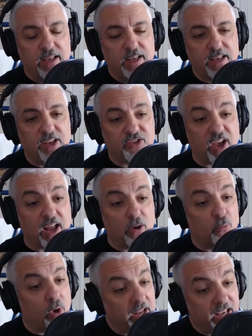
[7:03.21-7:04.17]
He's got a
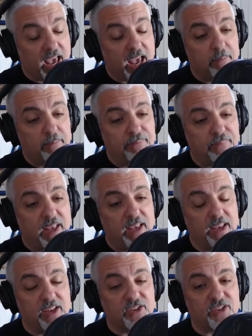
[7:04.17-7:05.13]
running game.
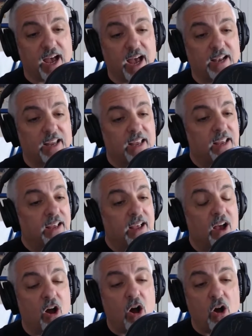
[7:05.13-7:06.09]
He's got
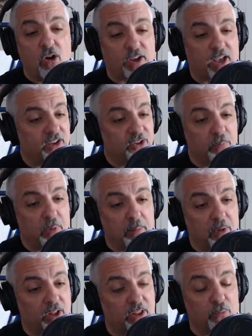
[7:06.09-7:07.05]
all kinds of
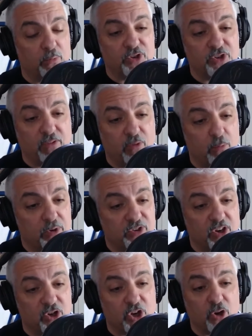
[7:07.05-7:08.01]
people at the receiver
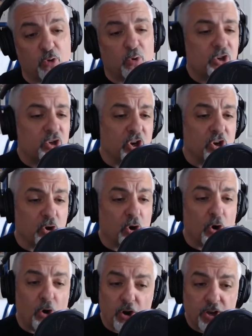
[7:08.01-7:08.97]
position. Christian
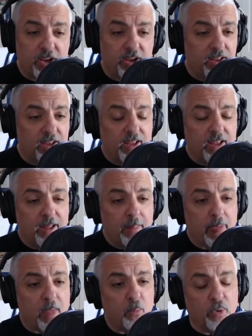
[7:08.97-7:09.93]
Kirk
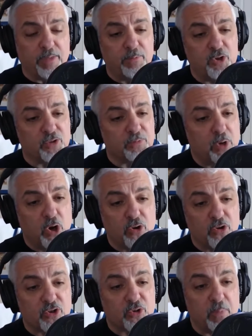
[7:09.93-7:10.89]
with just pure
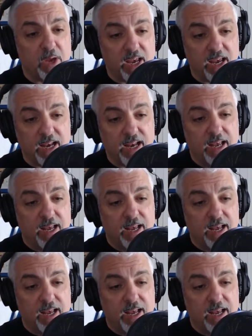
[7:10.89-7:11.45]
speed.